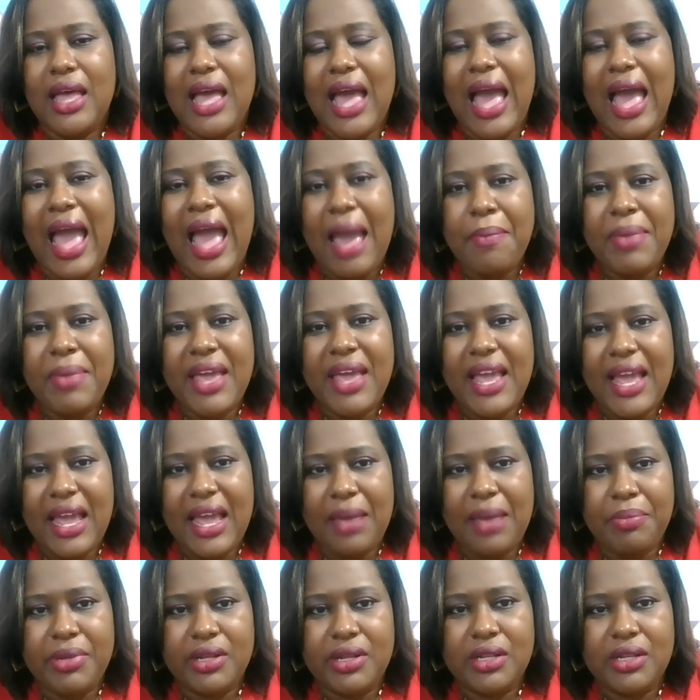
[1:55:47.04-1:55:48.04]
I be
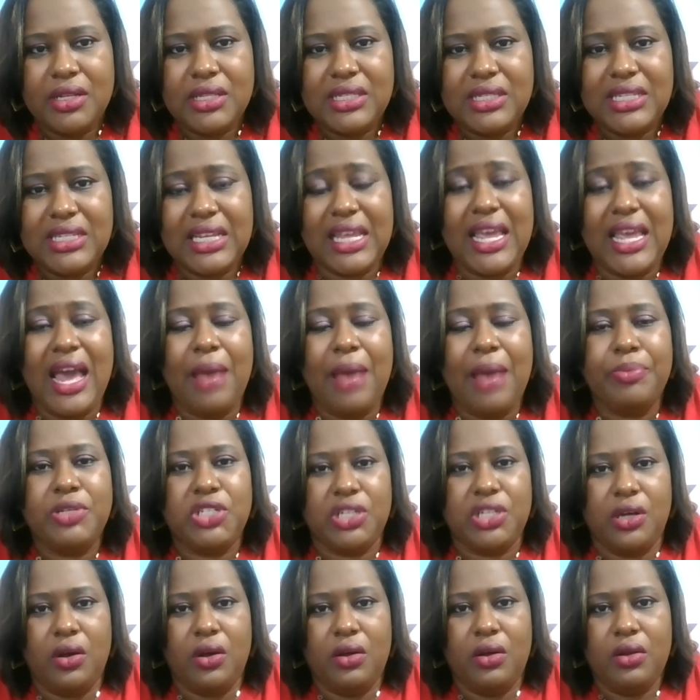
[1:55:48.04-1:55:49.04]
able to
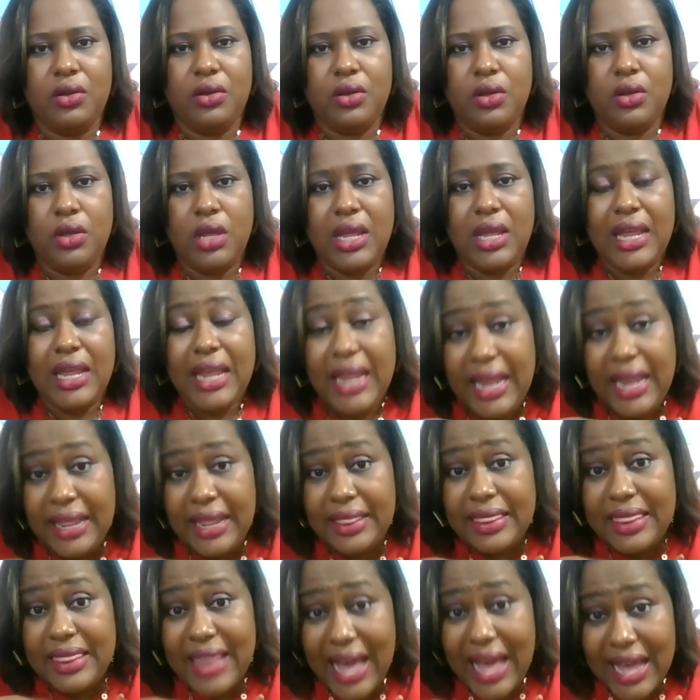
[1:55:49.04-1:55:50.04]
capture
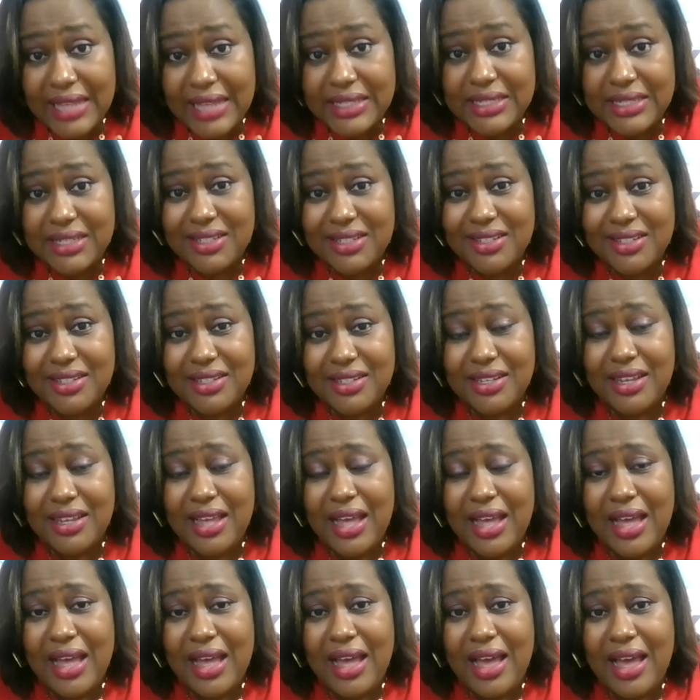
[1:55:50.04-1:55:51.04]
in
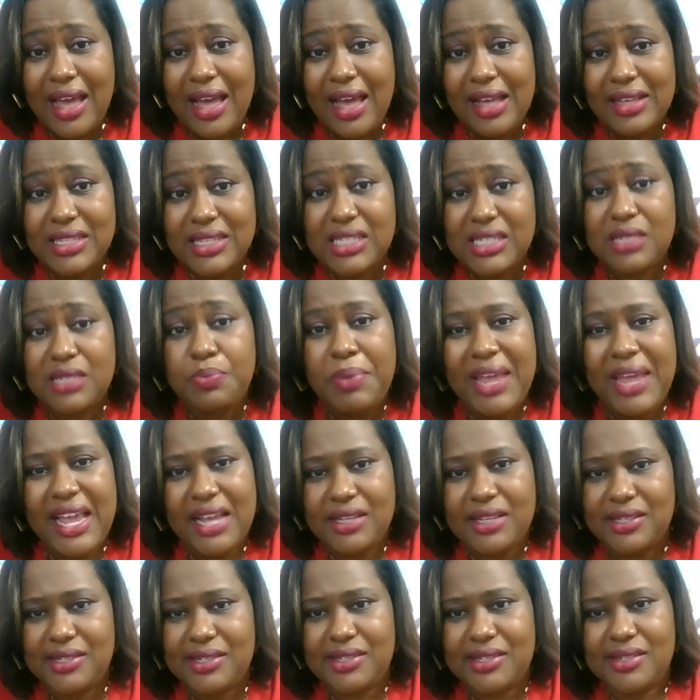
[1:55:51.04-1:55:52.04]
that
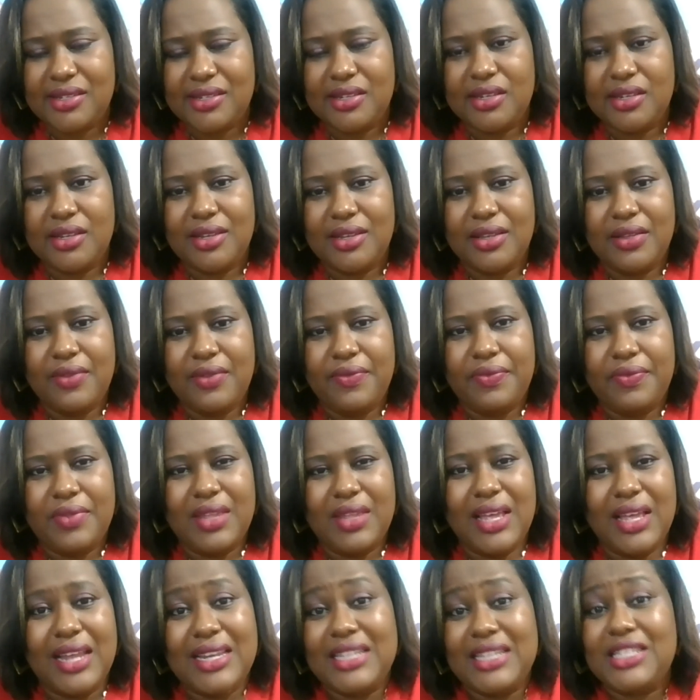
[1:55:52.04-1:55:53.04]
space?
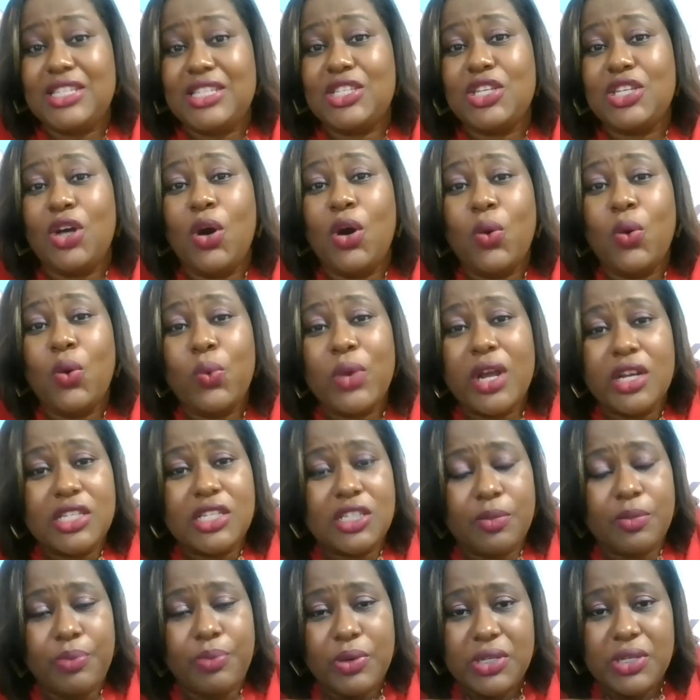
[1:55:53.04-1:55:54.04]
This is how we are
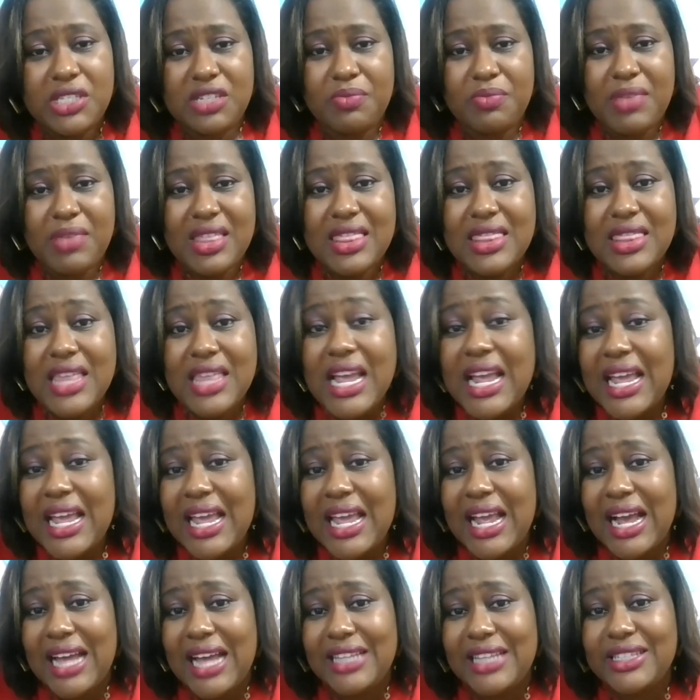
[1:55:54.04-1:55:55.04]
supposed to be
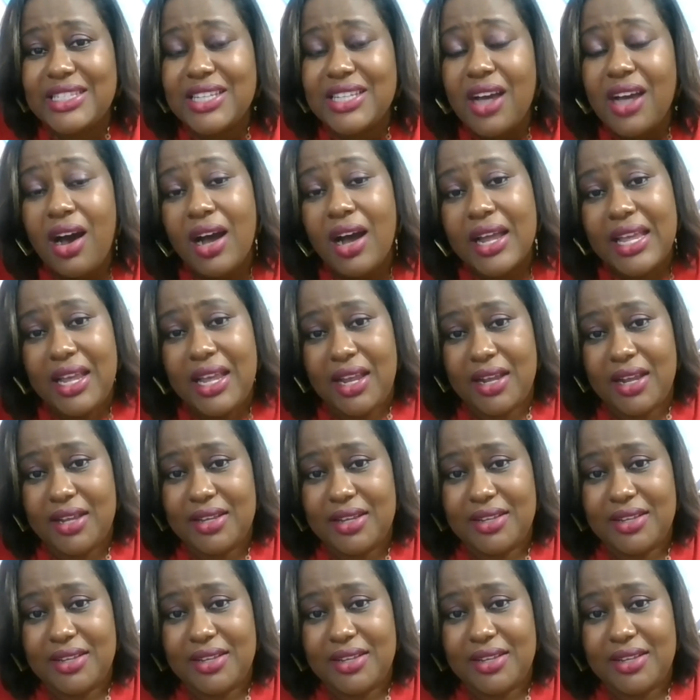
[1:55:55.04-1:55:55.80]
thinking and talking.